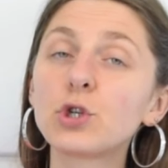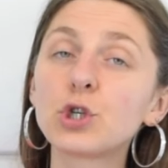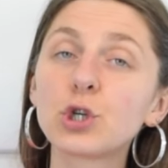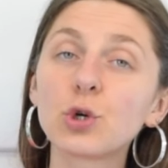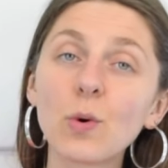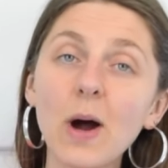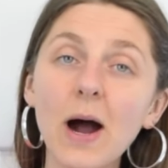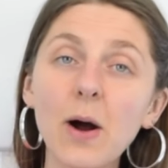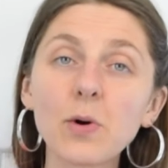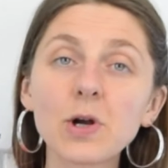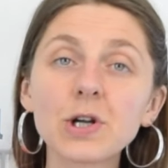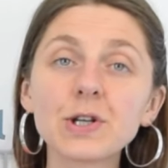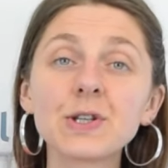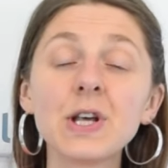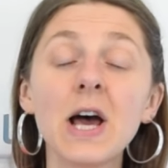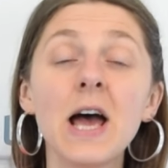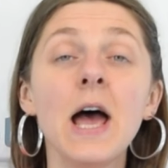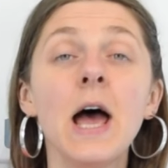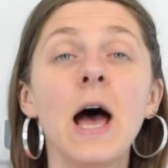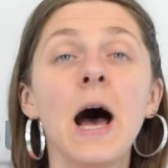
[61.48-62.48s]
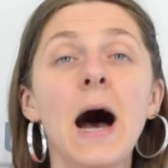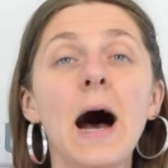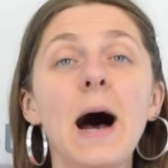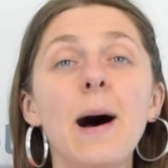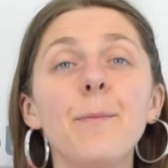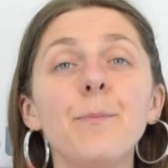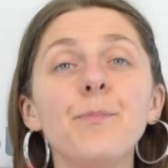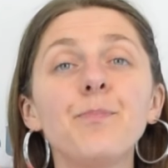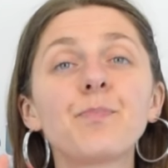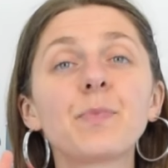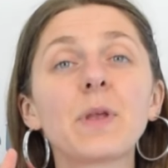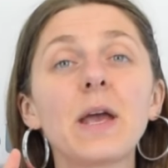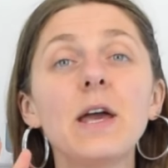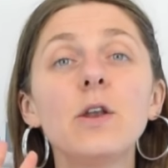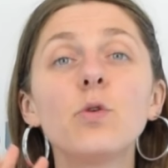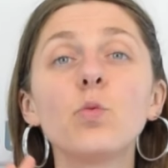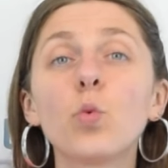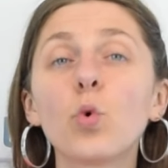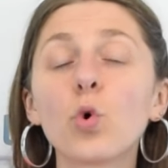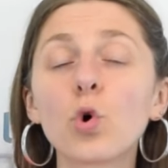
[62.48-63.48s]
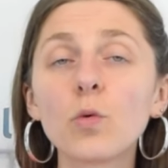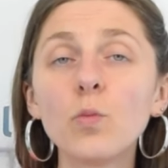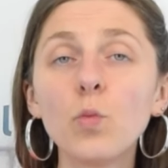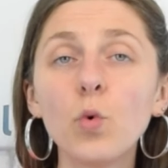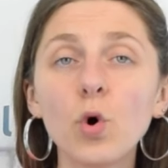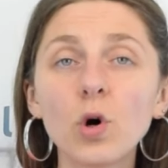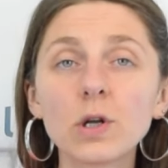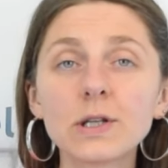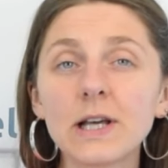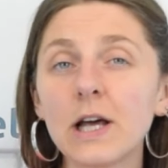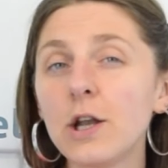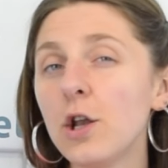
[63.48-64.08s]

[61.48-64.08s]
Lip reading: 2 hours in warm water,